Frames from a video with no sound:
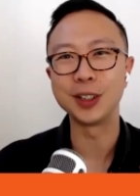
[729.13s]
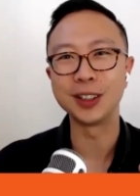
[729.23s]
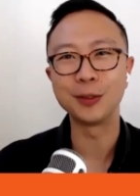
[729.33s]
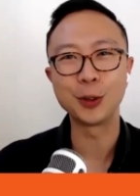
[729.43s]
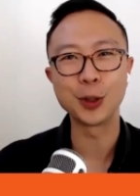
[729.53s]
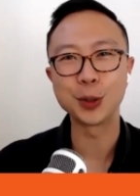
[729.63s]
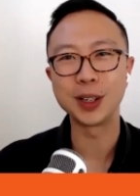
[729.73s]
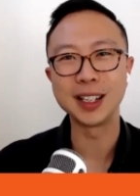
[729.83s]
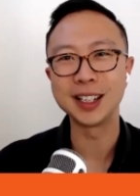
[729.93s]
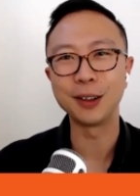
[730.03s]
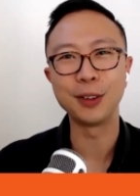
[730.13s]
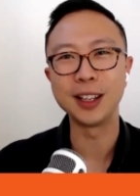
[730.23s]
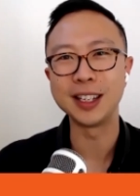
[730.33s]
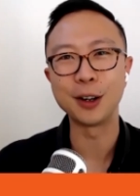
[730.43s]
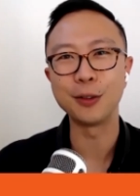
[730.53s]
zone. And of course, we can
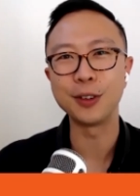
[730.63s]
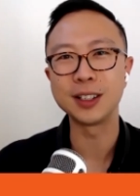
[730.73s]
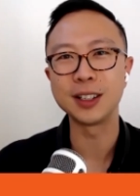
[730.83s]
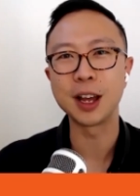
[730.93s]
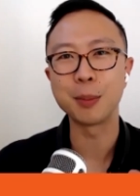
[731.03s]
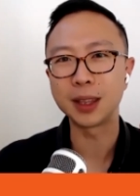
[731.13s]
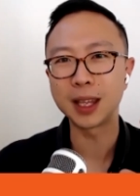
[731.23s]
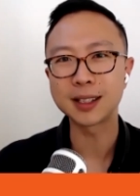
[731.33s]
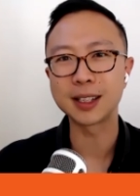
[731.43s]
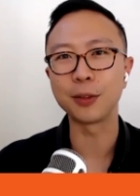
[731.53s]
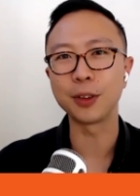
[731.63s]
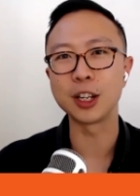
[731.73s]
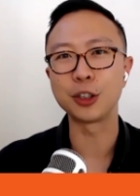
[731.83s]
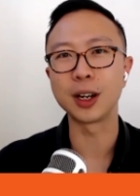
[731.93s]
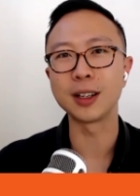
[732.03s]
definitely delve into that, but that's
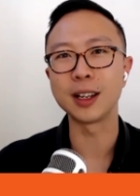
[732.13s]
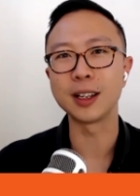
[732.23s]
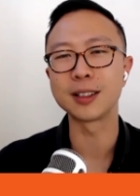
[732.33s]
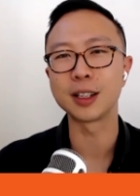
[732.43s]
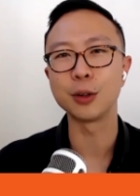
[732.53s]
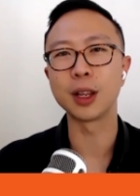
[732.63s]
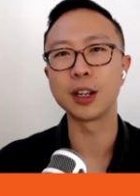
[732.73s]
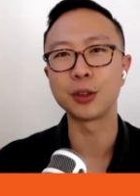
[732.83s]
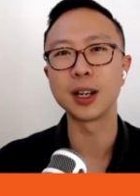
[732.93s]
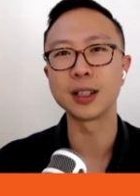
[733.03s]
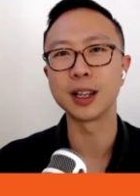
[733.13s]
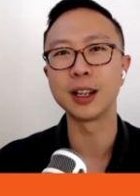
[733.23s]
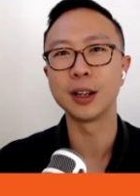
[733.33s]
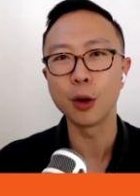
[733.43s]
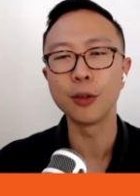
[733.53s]
definitely a translated skill that
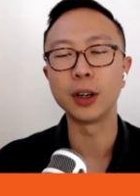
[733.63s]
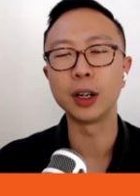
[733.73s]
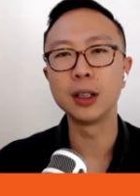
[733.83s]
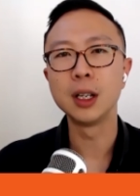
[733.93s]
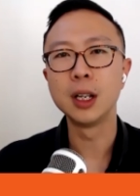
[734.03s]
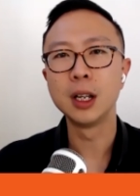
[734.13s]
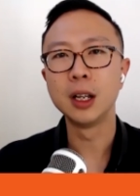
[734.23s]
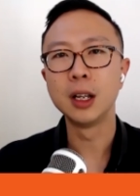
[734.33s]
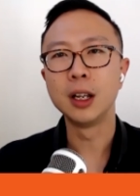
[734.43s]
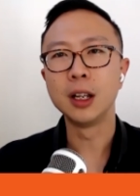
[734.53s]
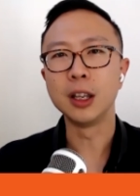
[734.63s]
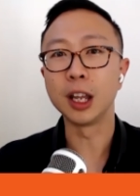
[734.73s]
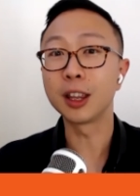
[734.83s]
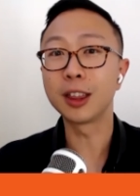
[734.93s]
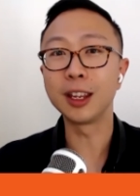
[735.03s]
translated over. The
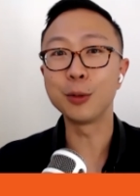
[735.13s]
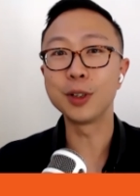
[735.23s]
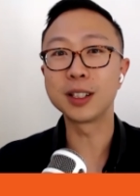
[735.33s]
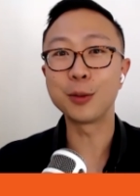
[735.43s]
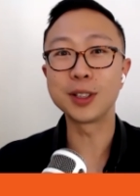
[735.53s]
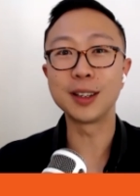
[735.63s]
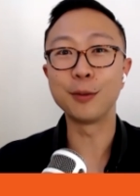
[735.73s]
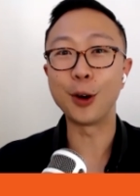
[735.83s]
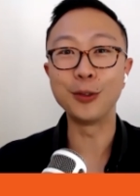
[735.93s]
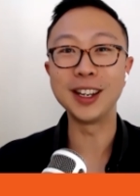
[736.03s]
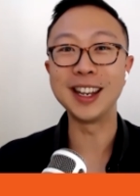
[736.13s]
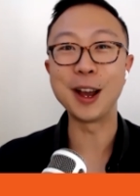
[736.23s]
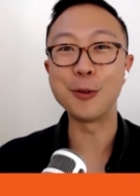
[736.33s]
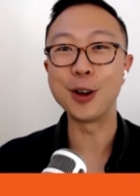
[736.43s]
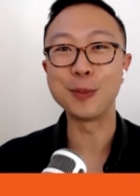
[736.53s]
other thing was I was involved in
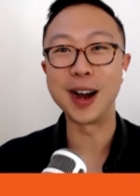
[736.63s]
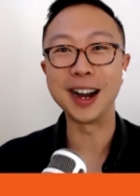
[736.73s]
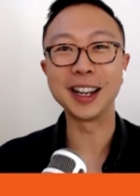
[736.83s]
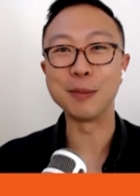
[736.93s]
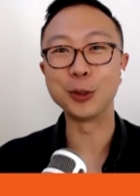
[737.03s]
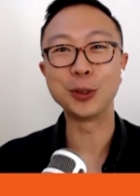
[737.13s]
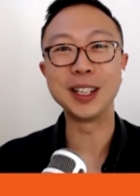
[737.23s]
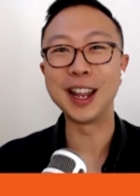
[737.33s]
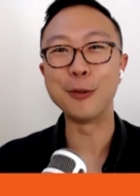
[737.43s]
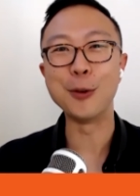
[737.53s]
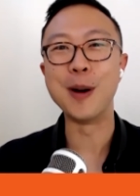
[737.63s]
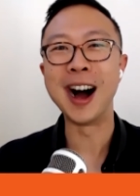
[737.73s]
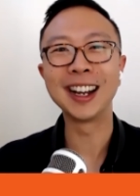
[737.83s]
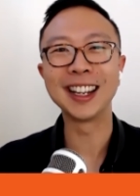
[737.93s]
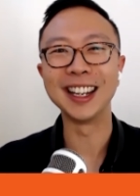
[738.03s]
network marketing, multi-level
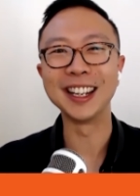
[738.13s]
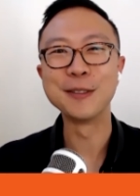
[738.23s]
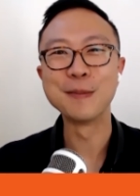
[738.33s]
marketing.